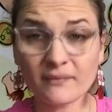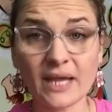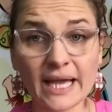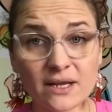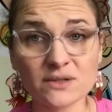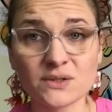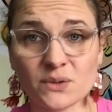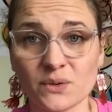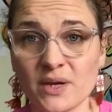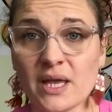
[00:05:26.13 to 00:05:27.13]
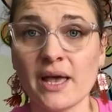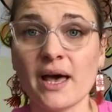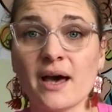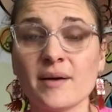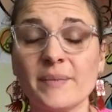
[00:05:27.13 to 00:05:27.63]
And also,
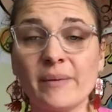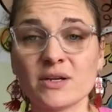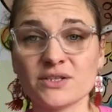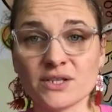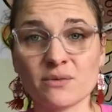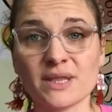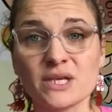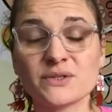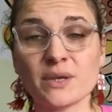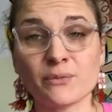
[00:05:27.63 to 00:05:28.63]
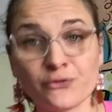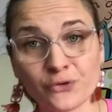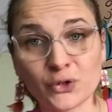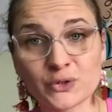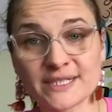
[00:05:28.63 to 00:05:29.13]
I'm going to share with you some
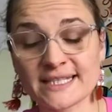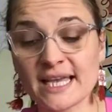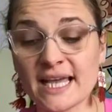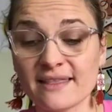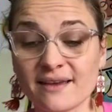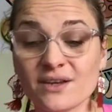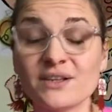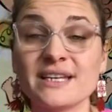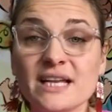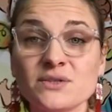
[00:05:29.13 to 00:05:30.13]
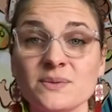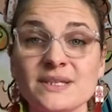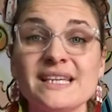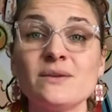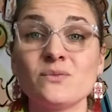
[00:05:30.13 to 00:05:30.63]
foods that are
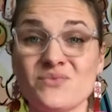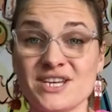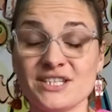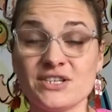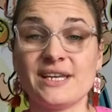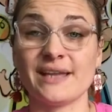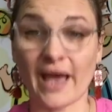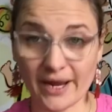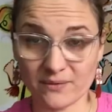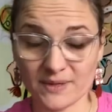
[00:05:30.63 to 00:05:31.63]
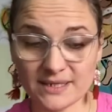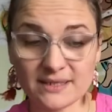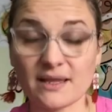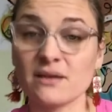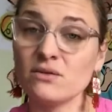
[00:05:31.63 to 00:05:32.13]
naturally rich in iron
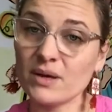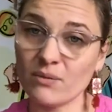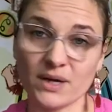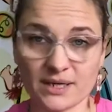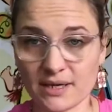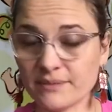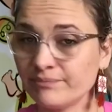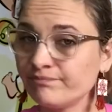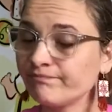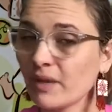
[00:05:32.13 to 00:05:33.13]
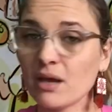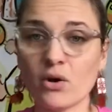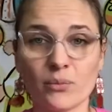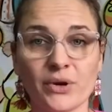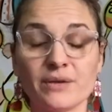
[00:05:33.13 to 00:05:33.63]
that you may want to
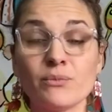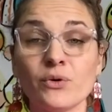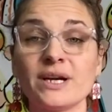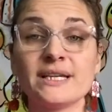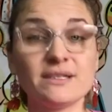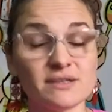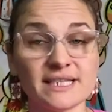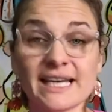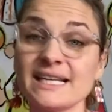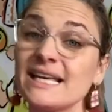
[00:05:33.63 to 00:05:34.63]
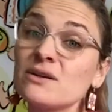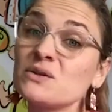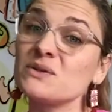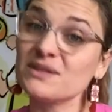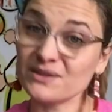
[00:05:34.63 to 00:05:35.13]
incorporate more in your diet and
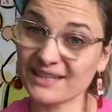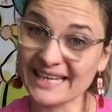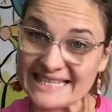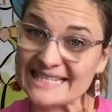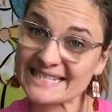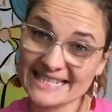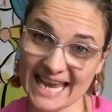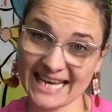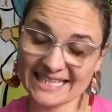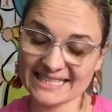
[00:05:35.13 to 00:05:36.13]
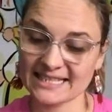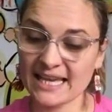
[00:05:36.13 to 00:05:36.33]
also in your kids' diet.